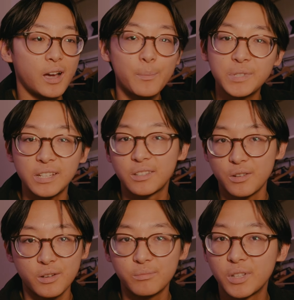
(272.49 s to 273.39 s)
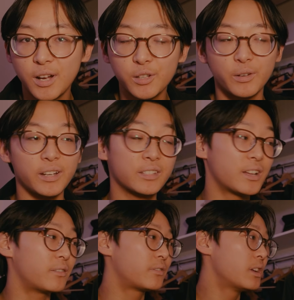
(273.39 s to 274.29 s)
update on the color grading
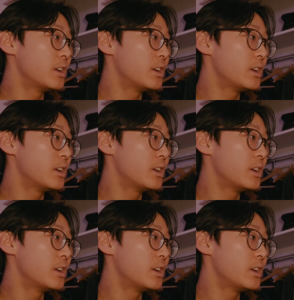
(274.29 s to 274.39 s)
stuff.